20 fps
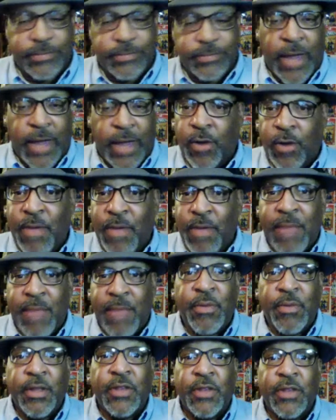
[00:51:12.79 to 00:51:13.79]
I don't know,
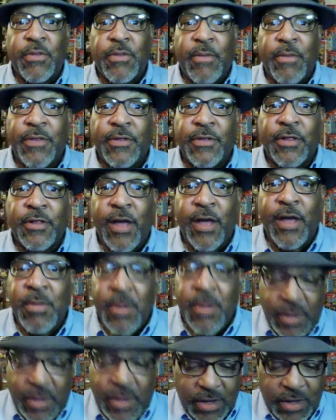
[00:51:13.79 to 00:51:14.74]
Batmobile of the Month Club.